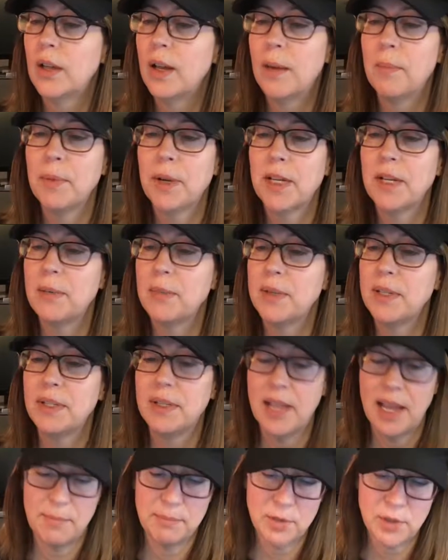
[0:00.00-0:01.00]
I'm gonna miss
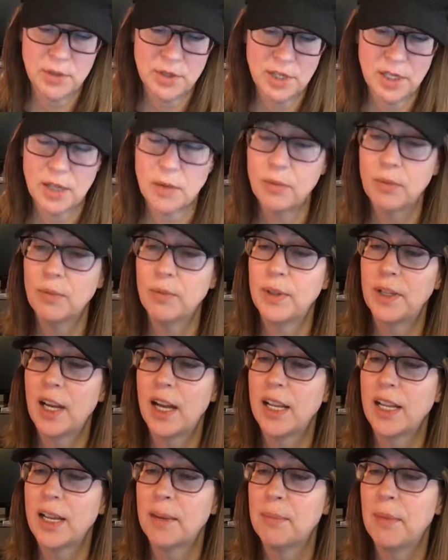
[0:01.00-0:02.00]
that music when
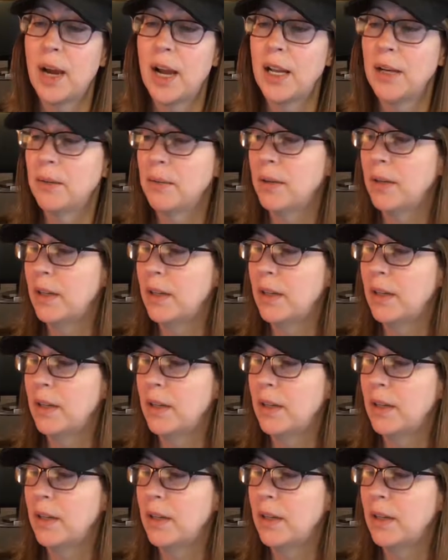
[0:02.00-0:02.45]
I get mine.